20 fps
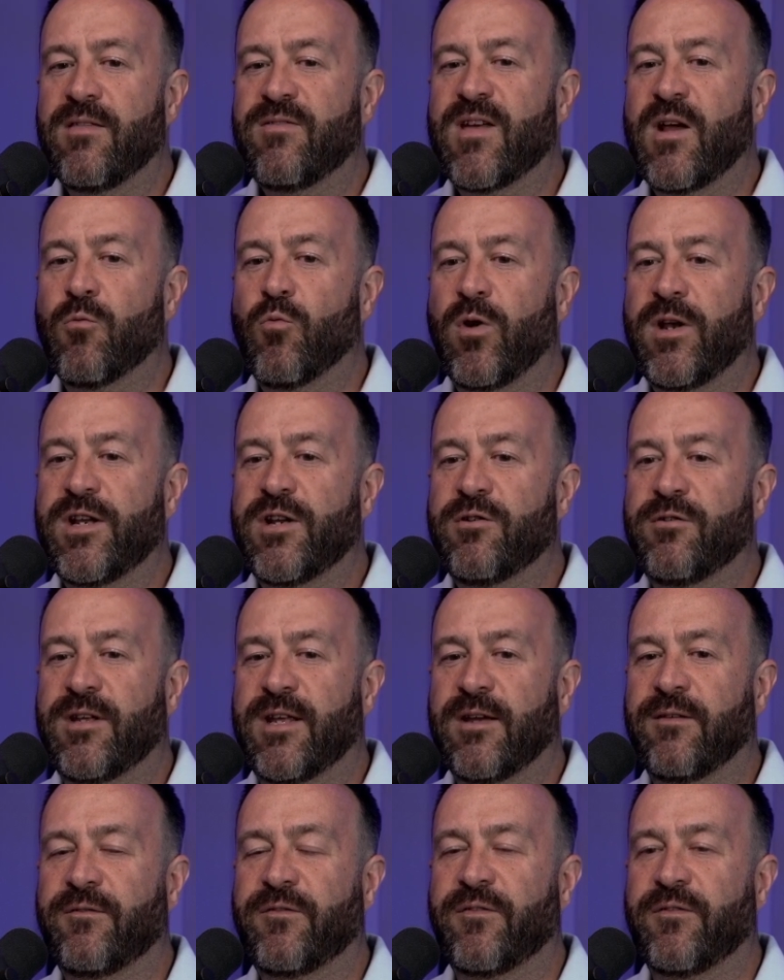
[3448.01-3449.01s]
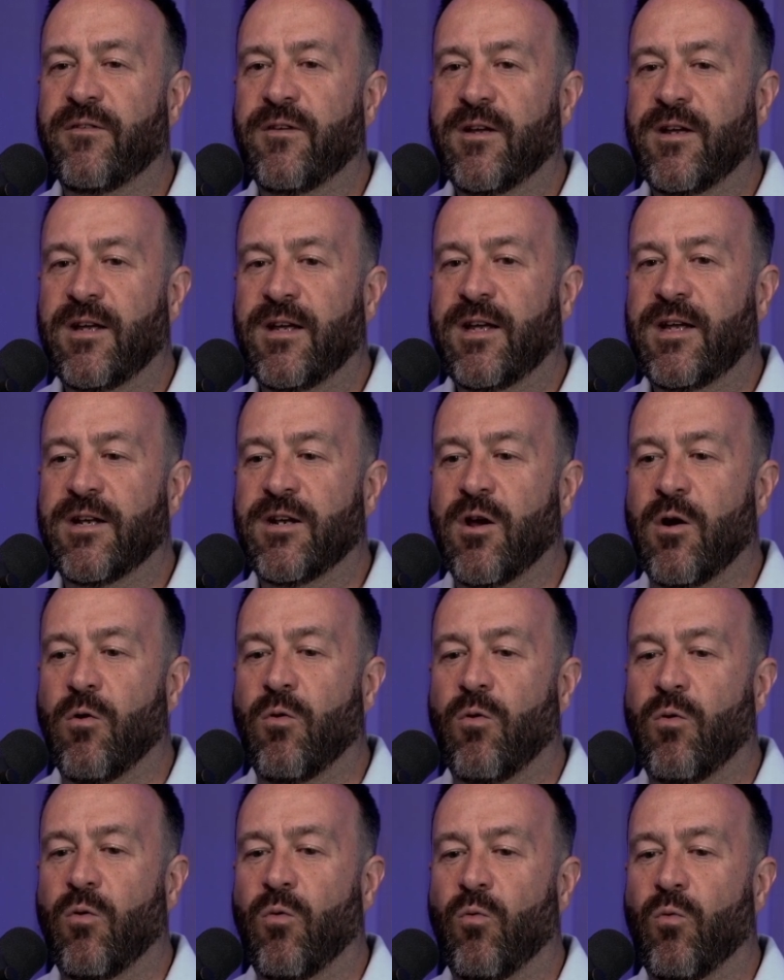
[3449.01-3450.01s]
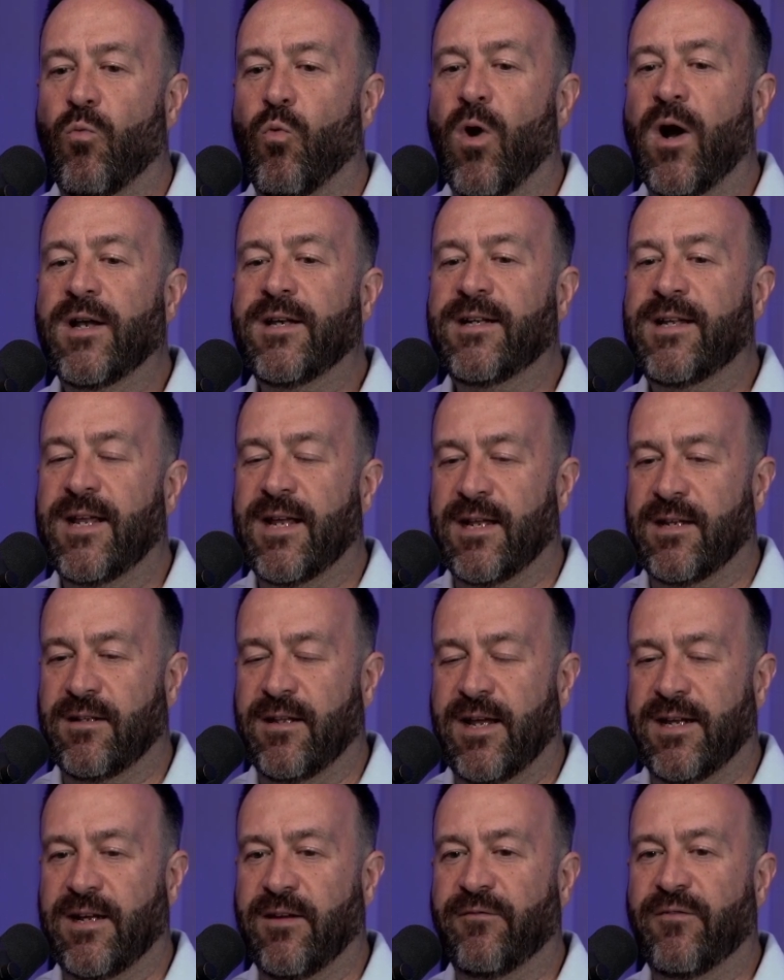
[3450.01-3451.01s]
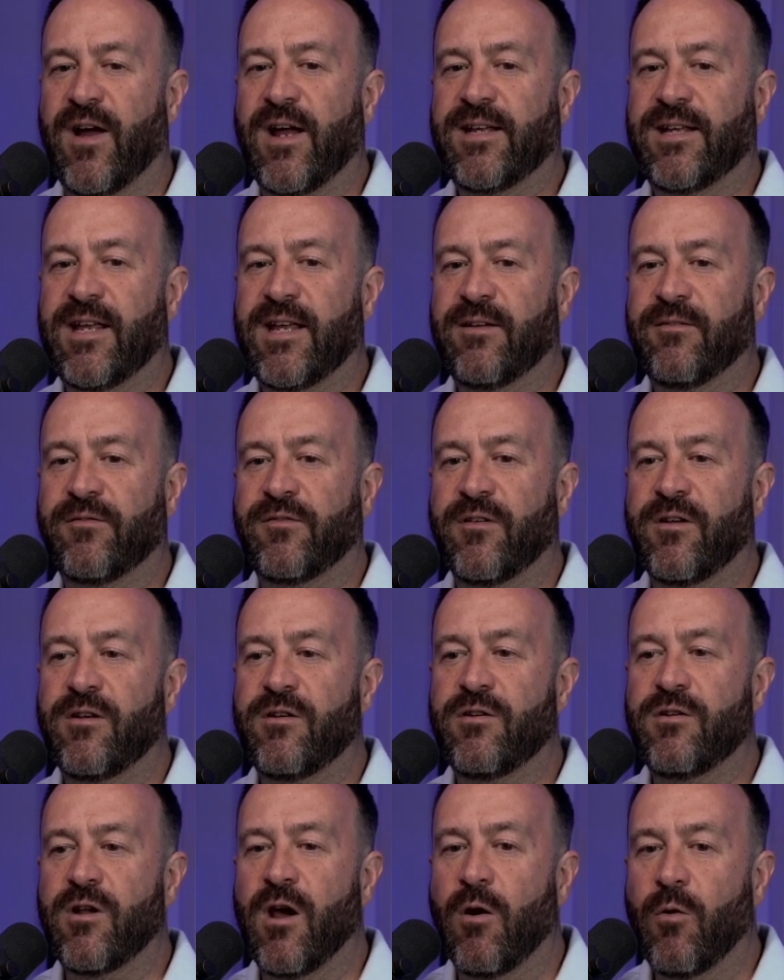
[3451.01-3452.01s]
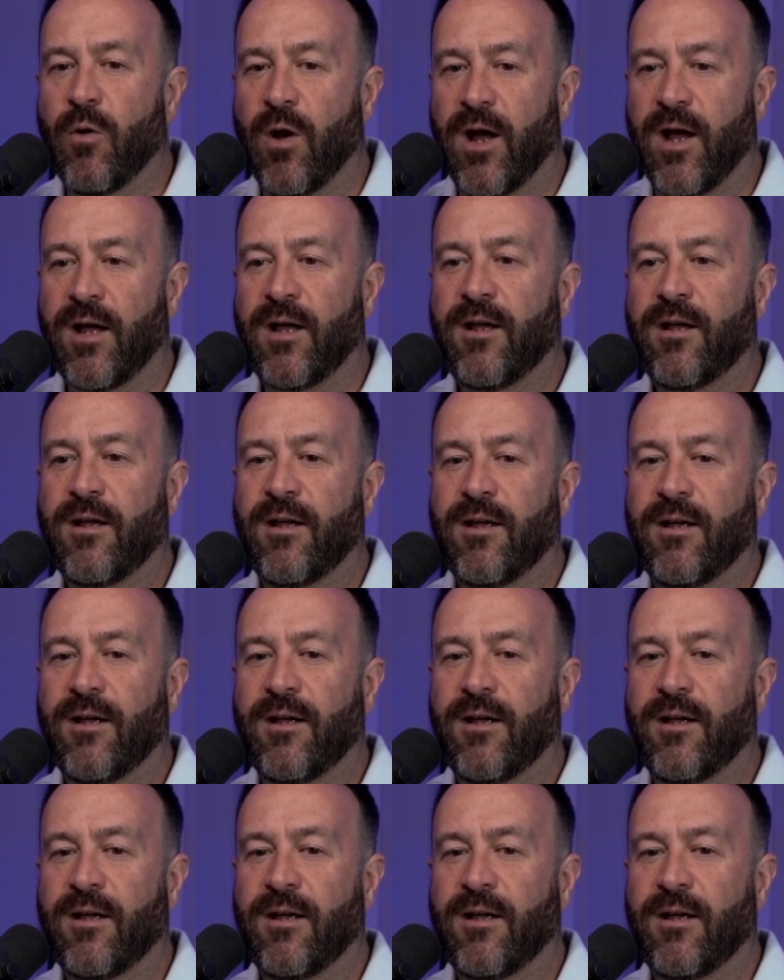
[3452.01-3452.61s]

than when you give, one kid, like if I give Noah,